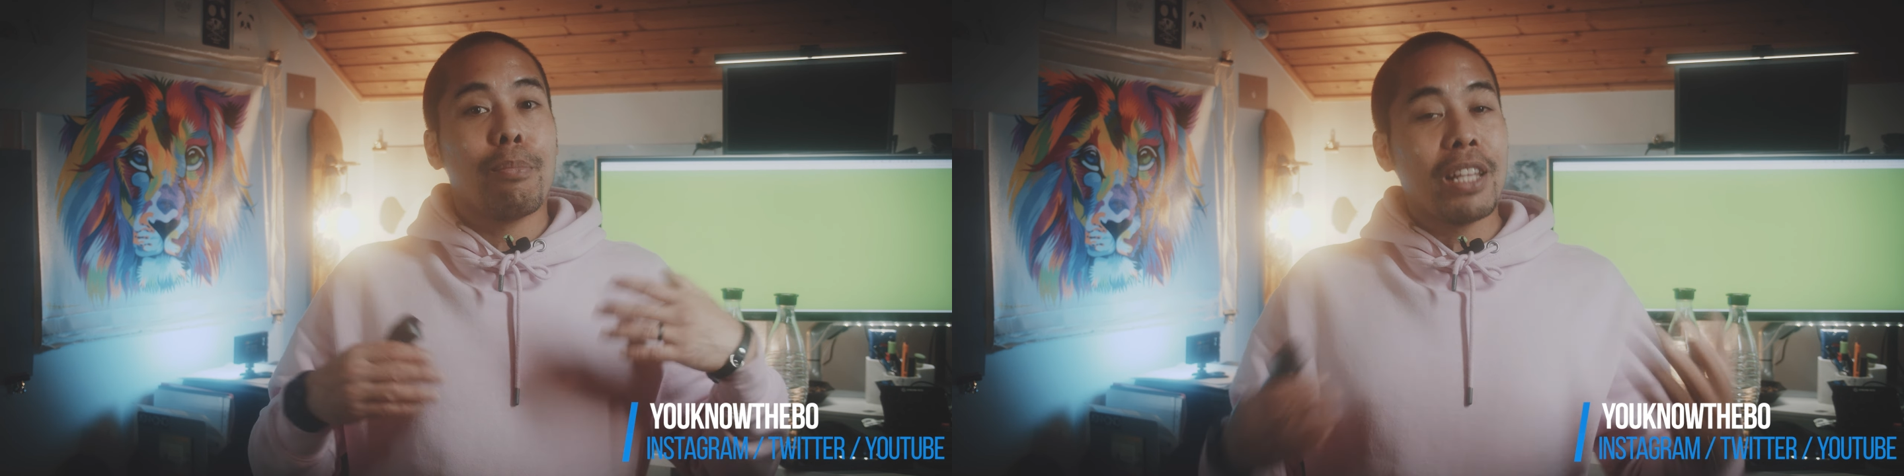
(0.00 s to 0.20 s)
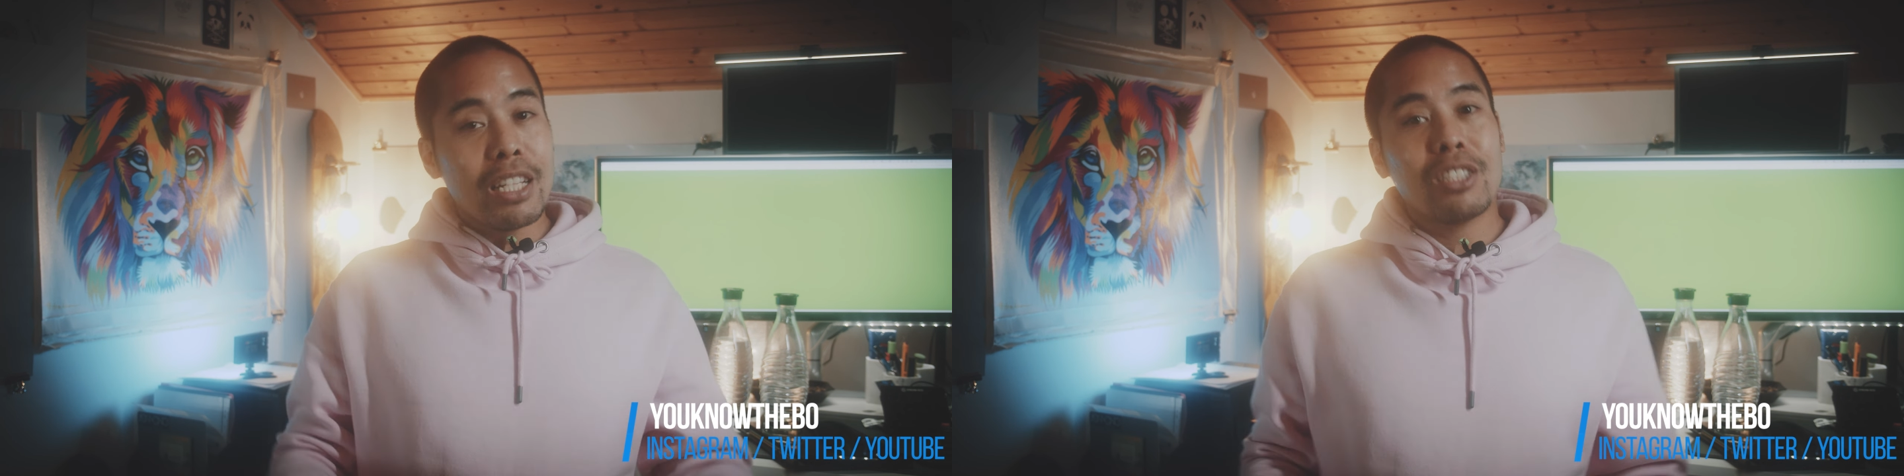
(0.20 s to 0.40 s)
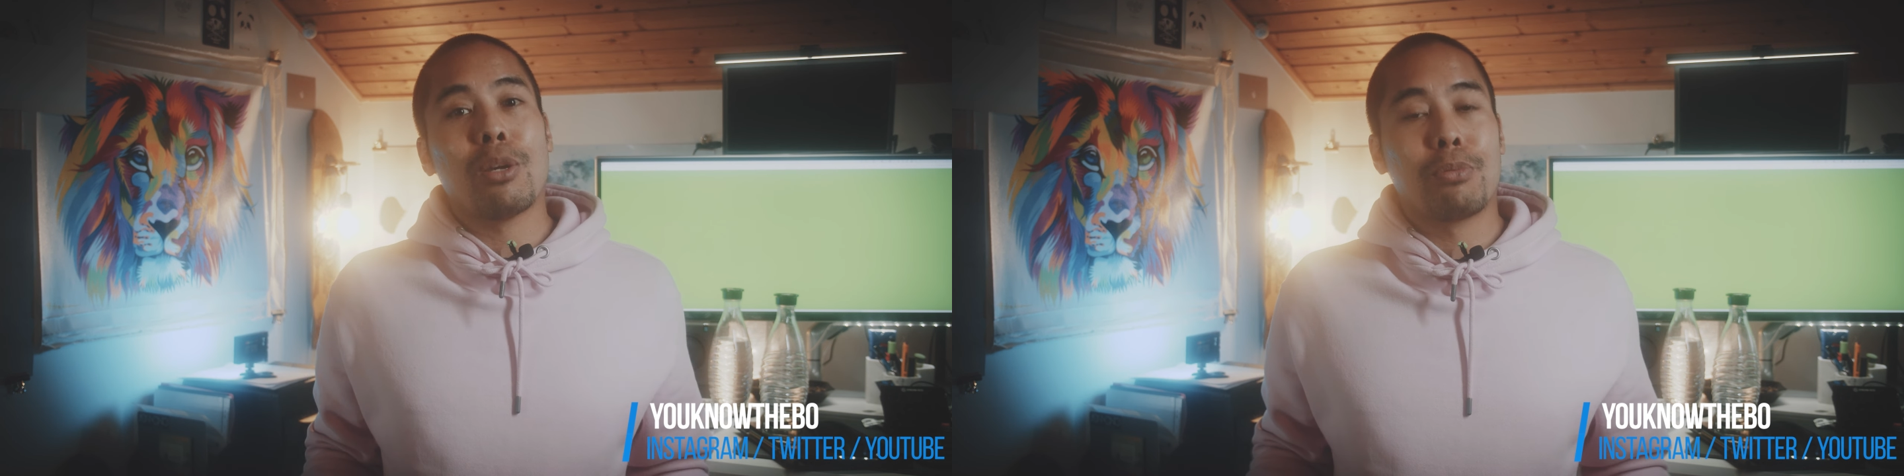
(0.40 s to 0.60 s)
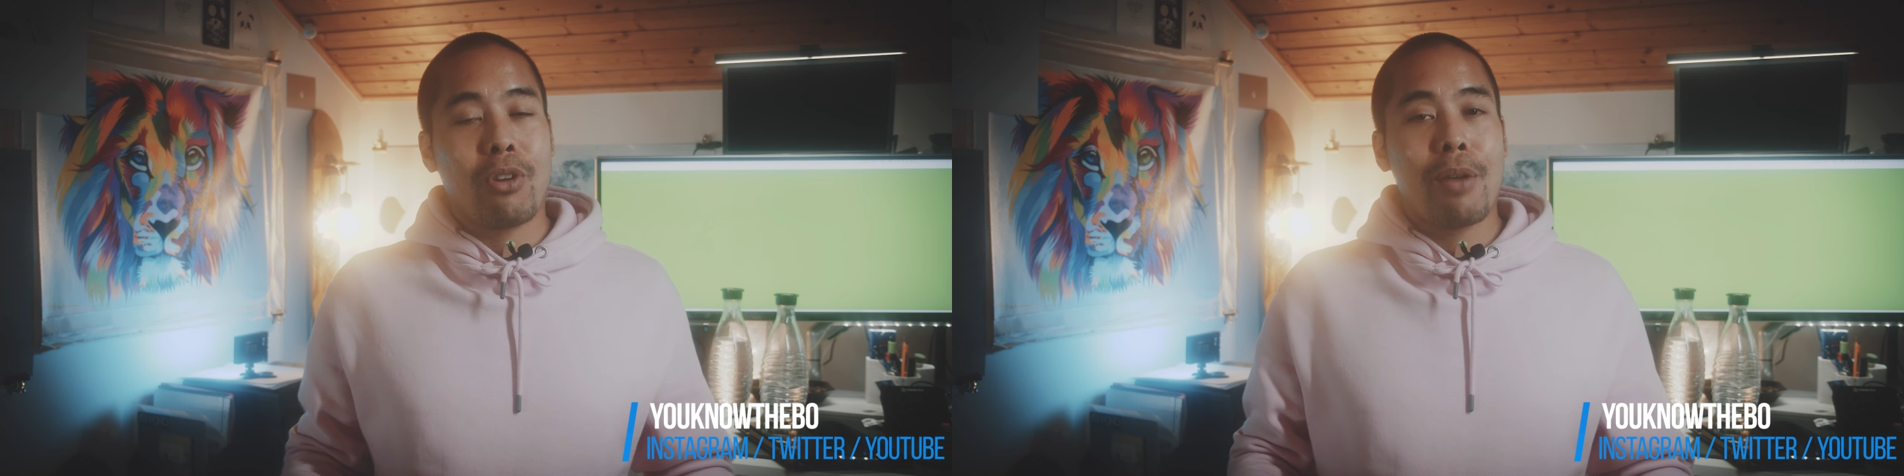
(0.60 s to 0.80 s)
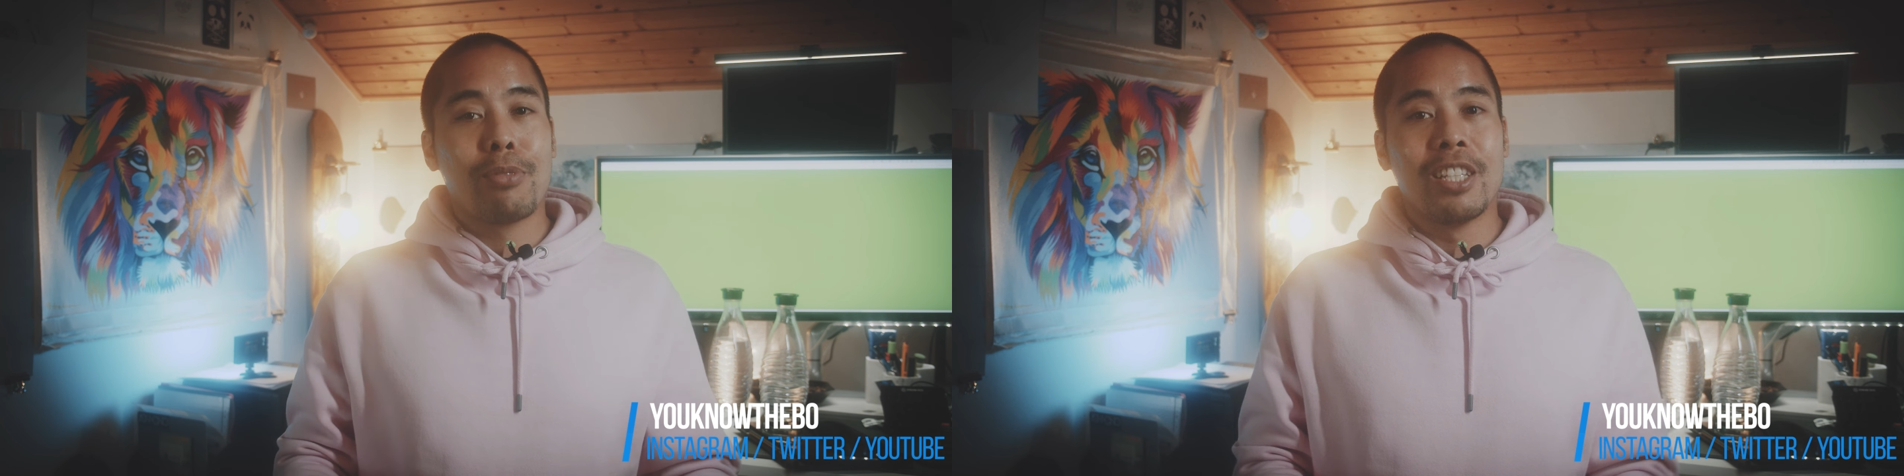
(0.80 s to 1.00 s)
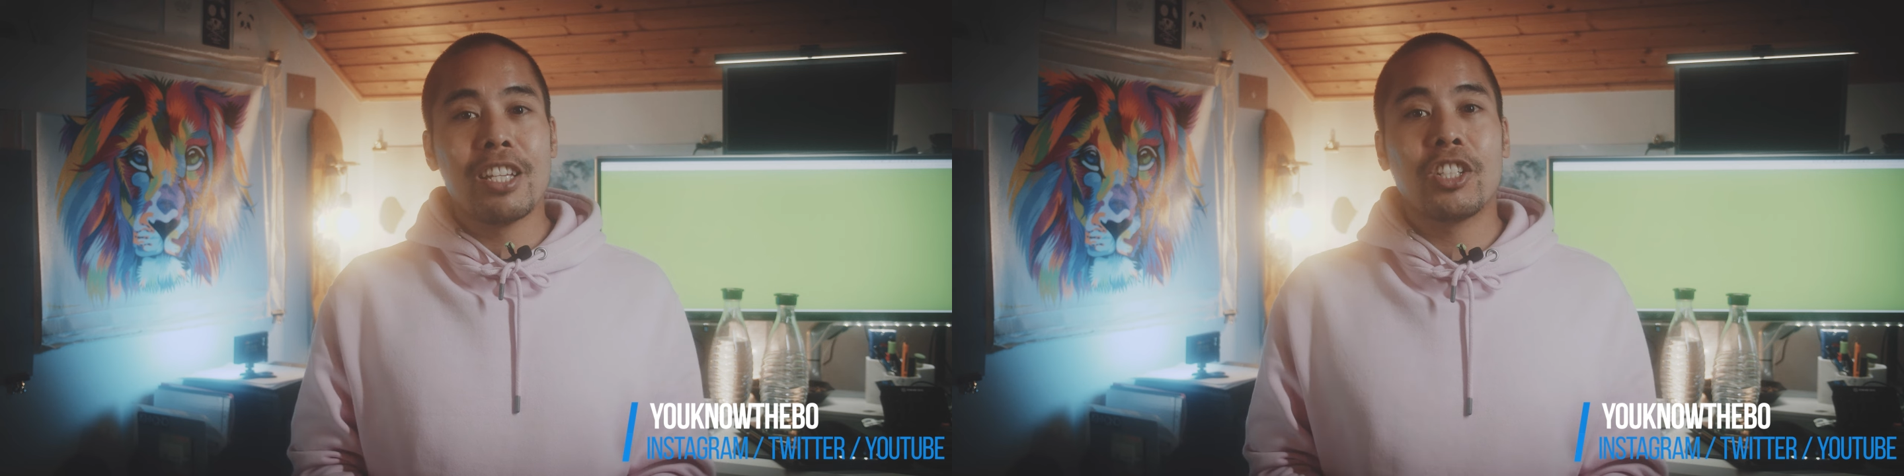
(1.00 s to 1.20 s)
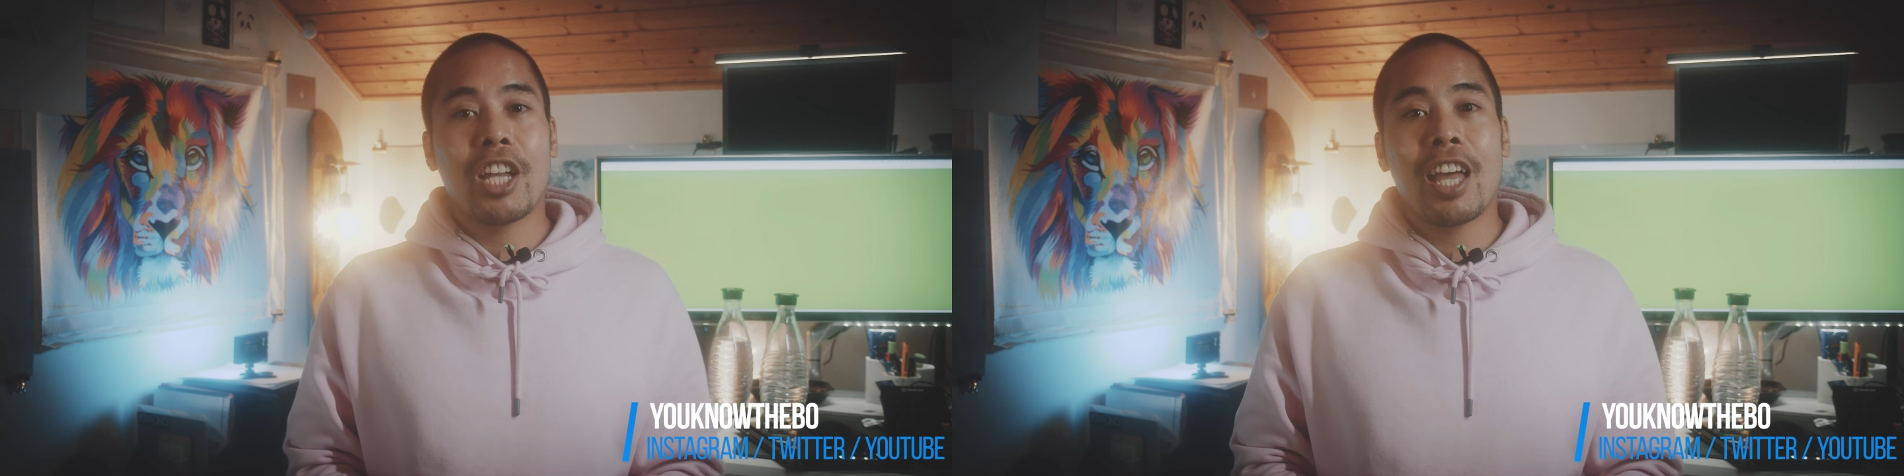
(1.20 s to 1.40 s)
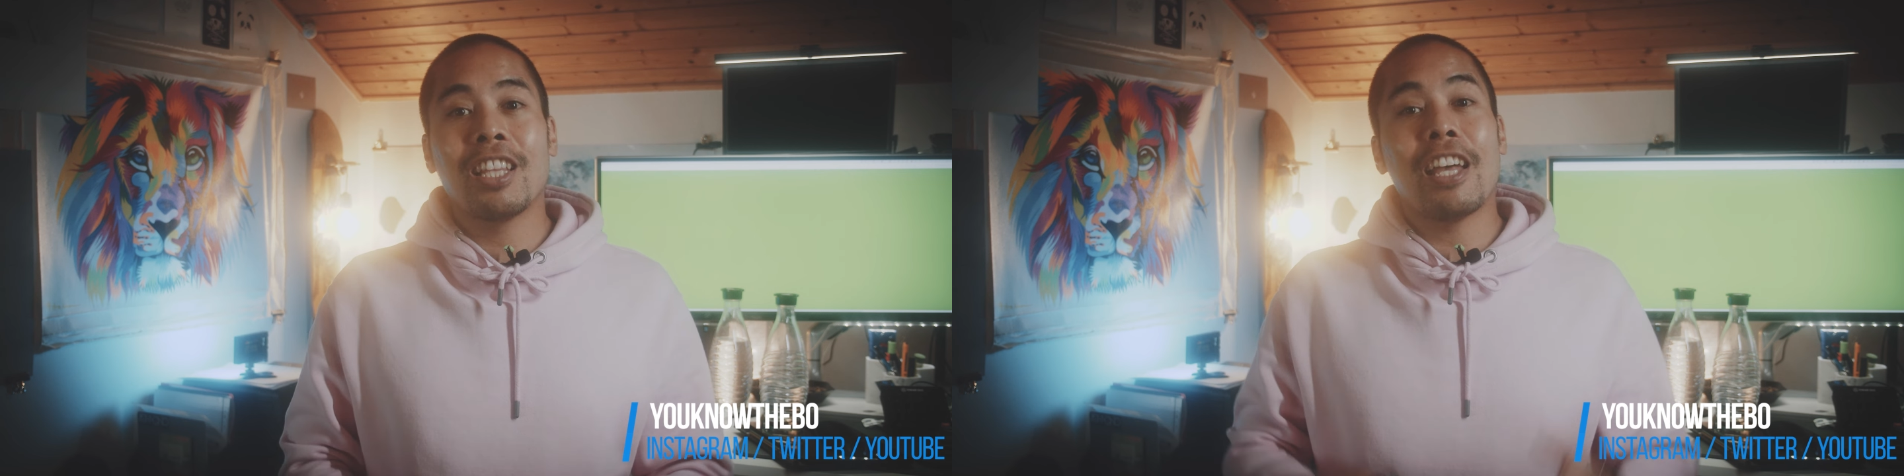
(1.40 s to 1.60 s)
please subscribe to this
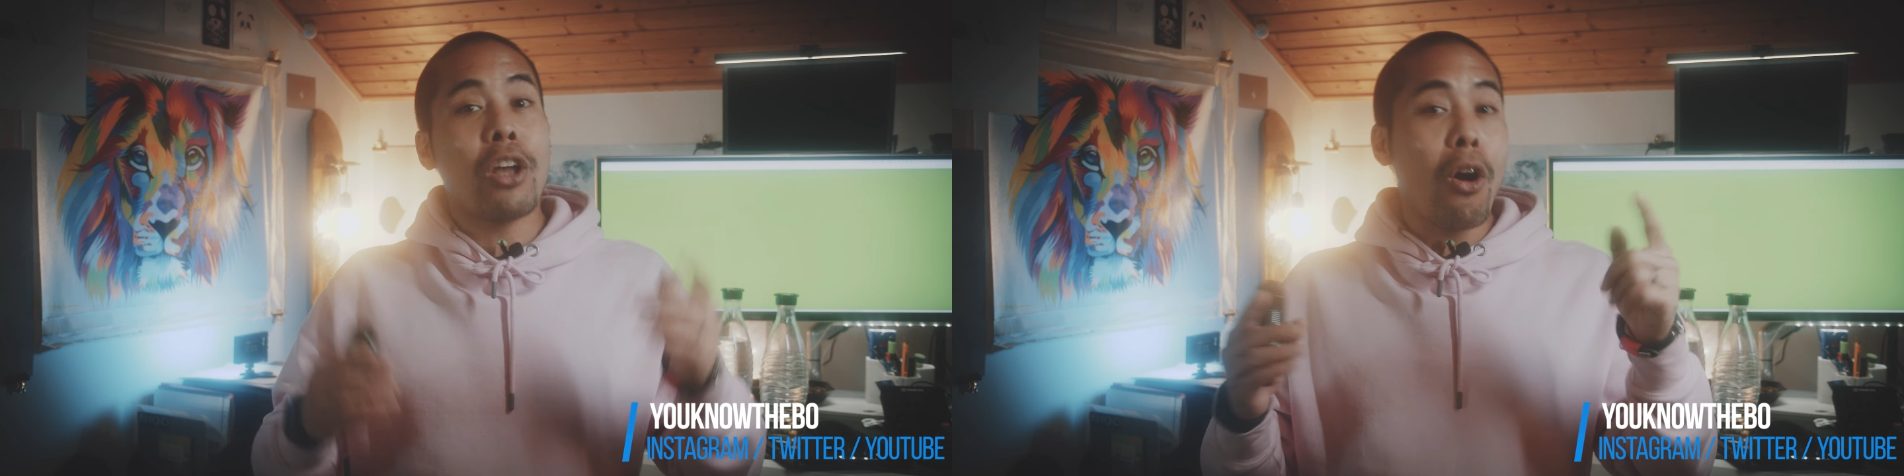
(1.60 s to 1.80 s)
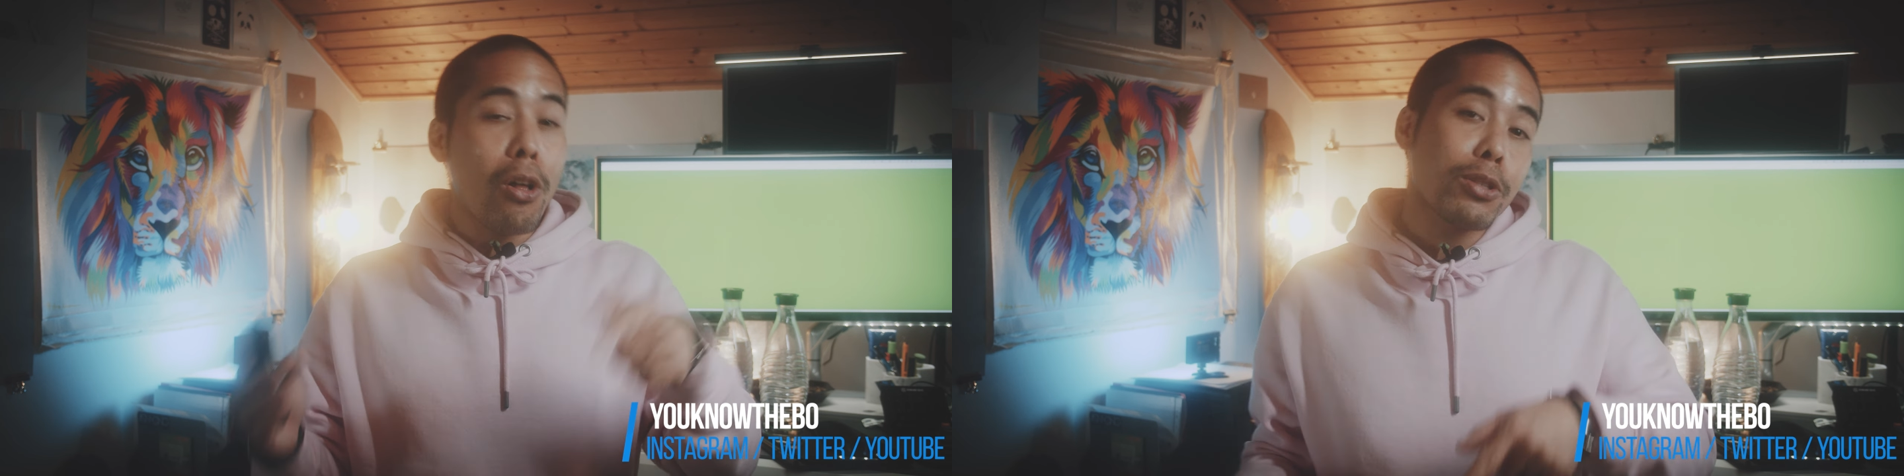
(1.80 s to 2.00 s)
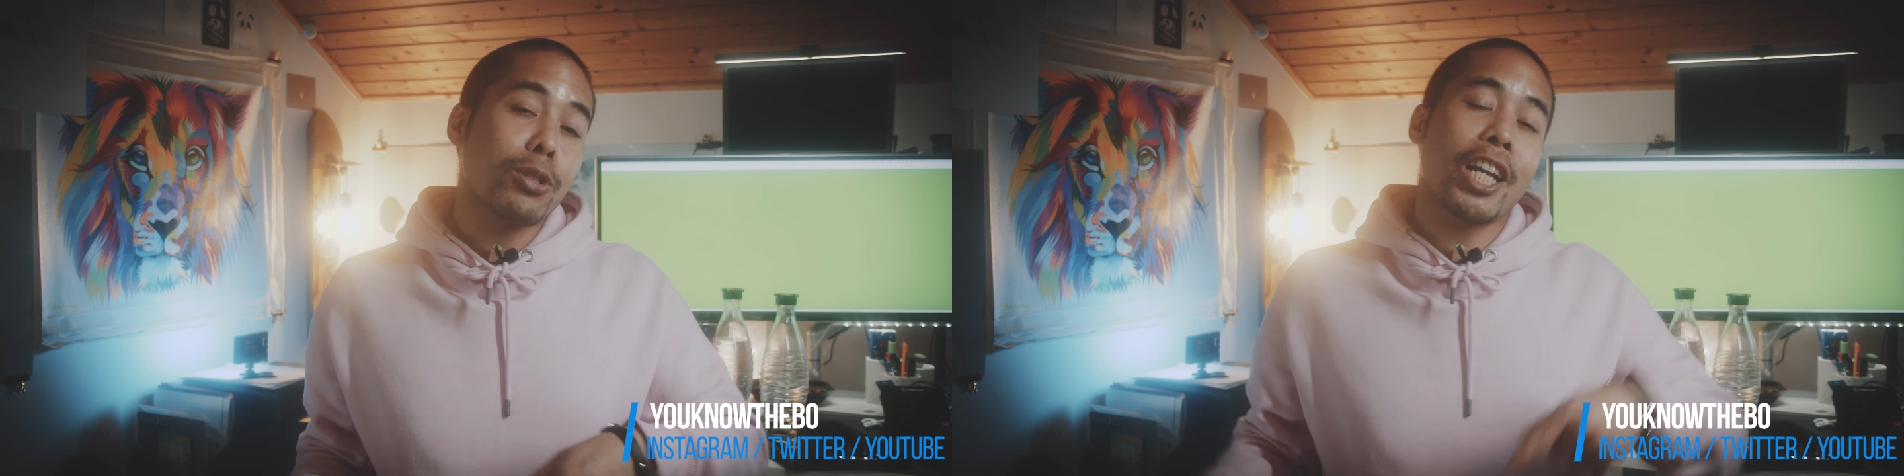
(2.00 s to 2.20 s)
channel and also